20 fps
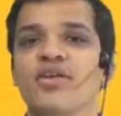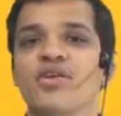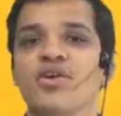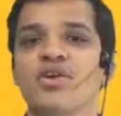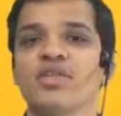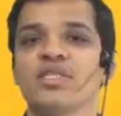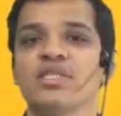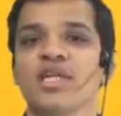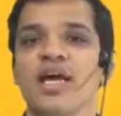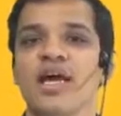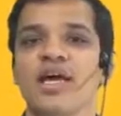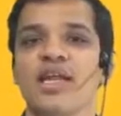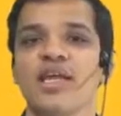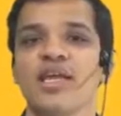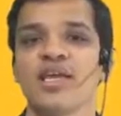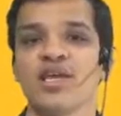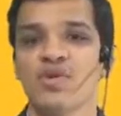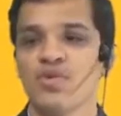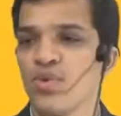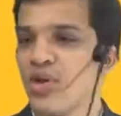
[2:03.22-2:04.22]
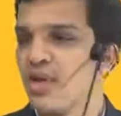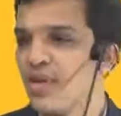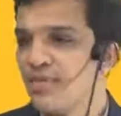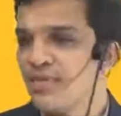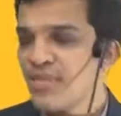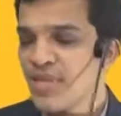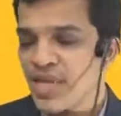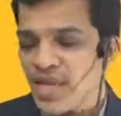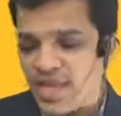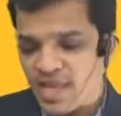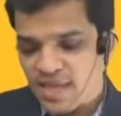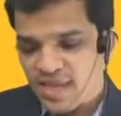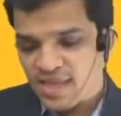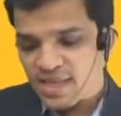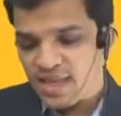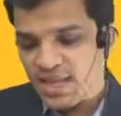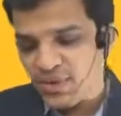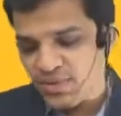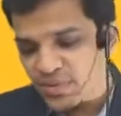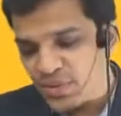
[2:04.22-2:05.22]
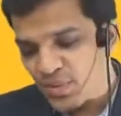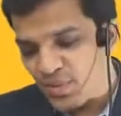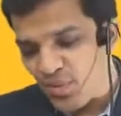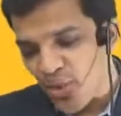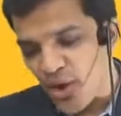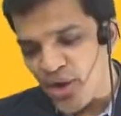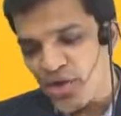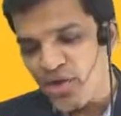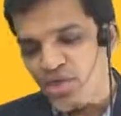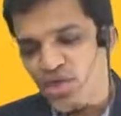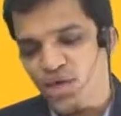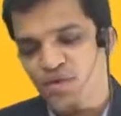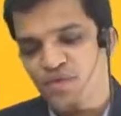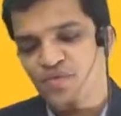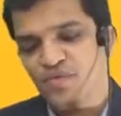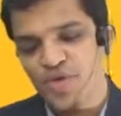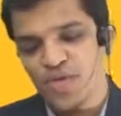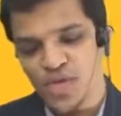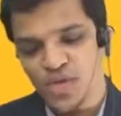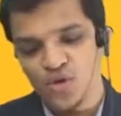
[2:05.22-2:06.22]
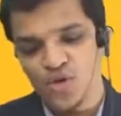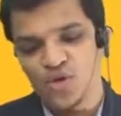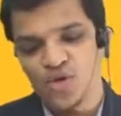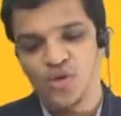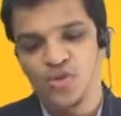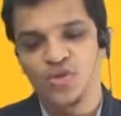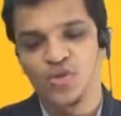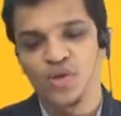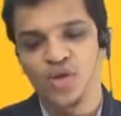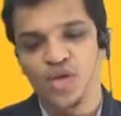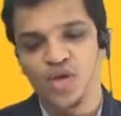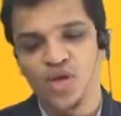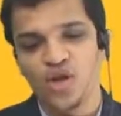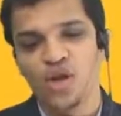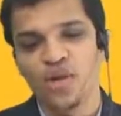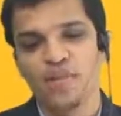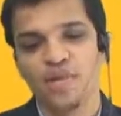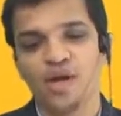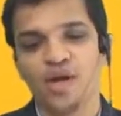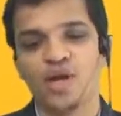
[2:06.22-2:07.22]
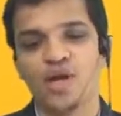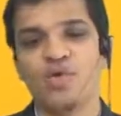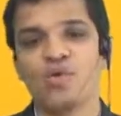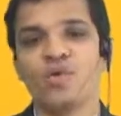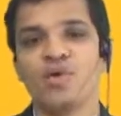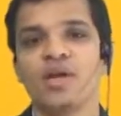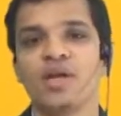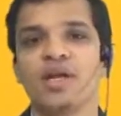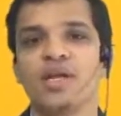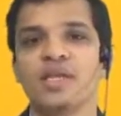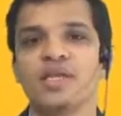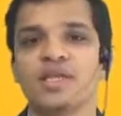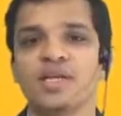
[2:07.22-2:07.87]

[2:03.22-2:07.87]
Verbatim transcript: cost are equal. There was a point of EOQ, economic order quantity.